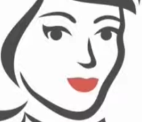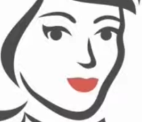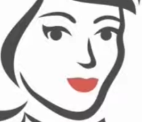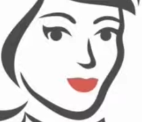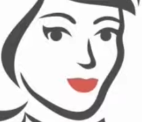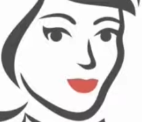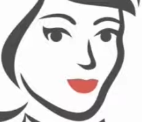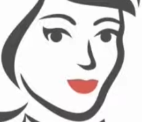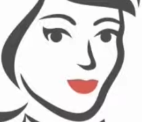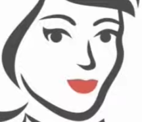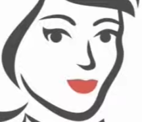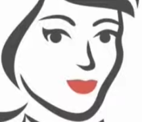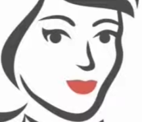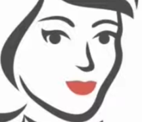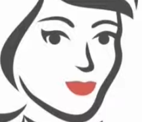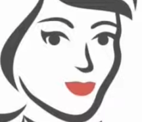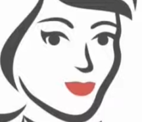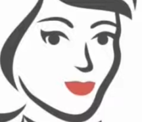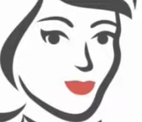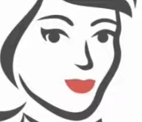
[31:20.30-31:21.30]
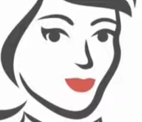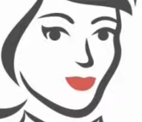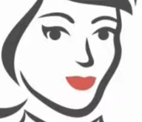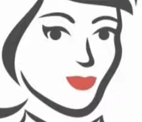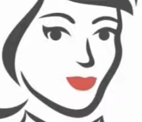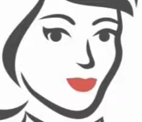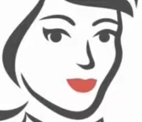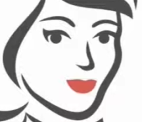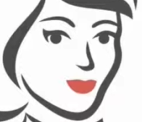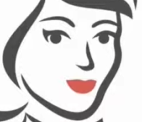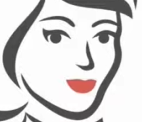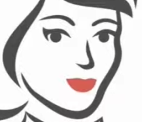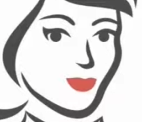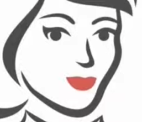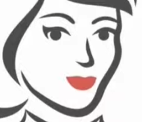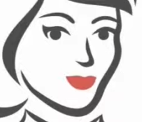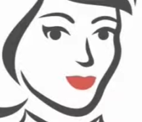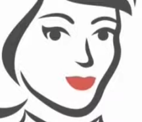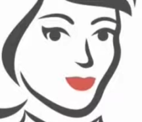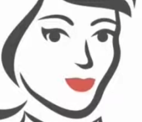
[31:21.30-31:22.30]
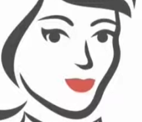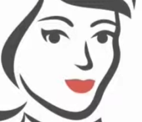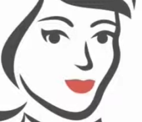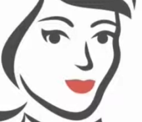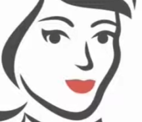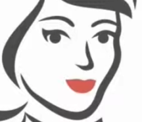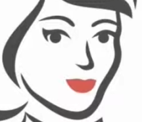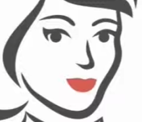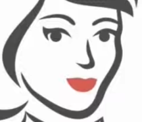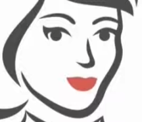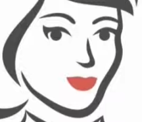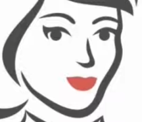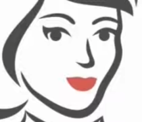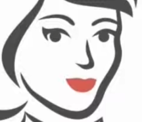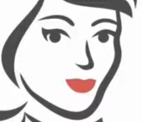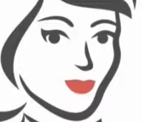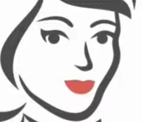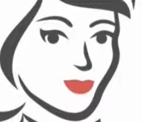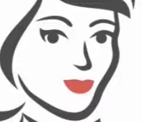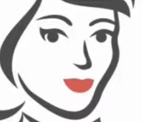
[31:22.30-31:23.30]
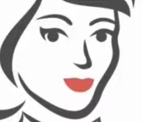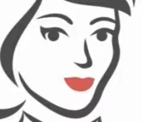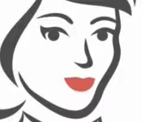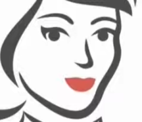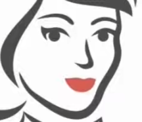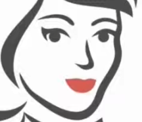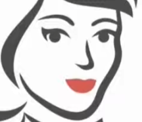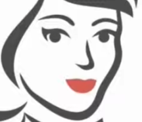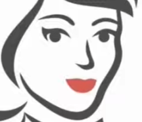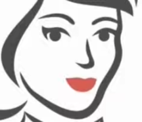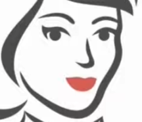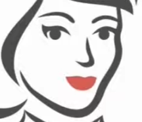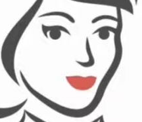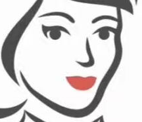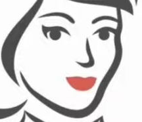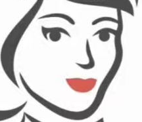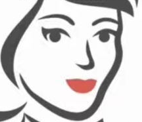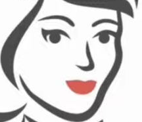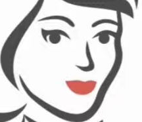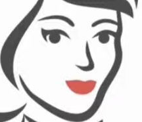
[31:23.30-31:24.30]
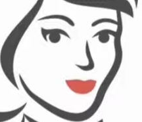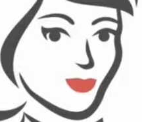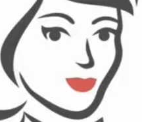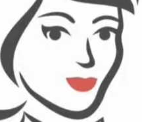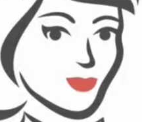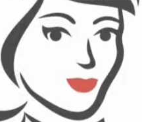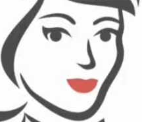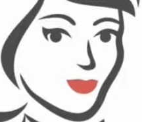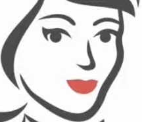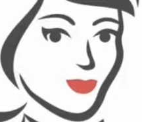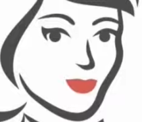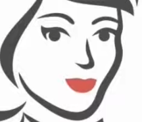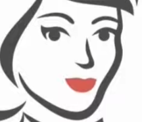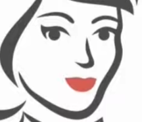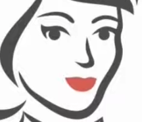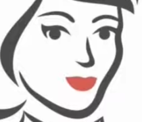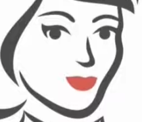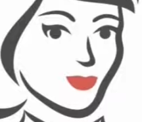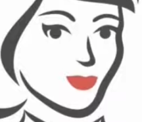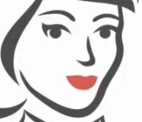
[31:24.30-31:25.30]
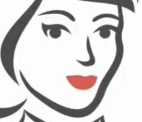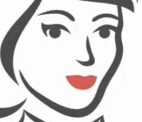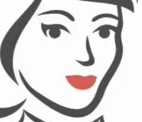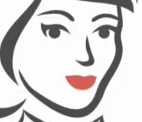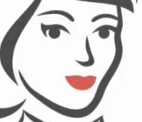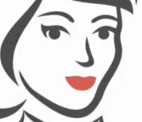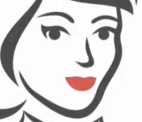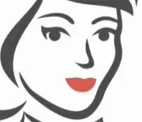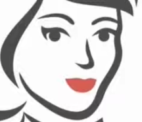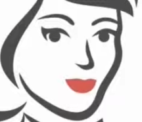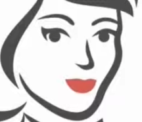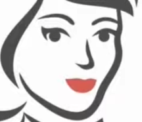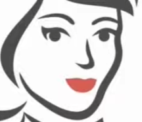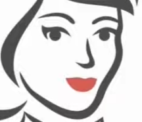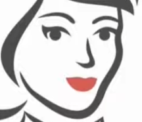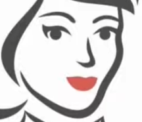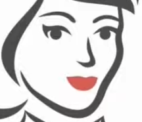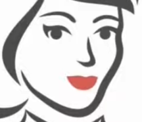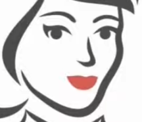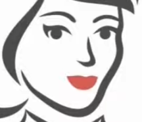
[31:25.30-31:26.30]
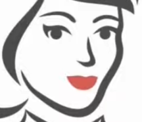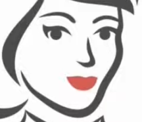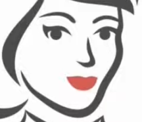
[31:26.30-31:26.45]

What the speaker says: fellow. I really liked the guy, but he was stuck. And I could see in my mind,